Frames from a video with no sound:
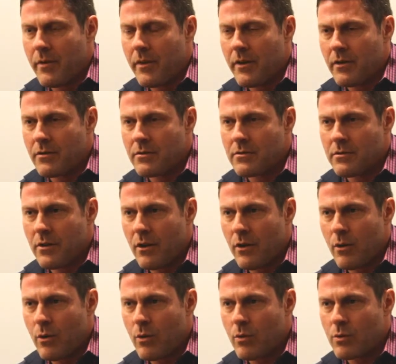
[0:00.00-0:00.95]
There's
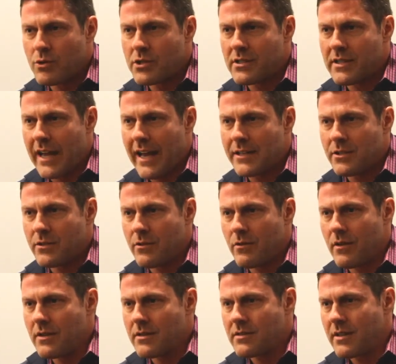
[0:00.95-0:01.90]
no
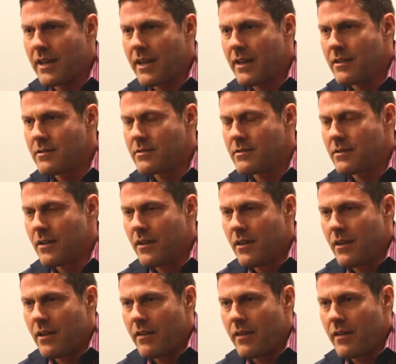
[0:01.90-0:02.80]
statute that says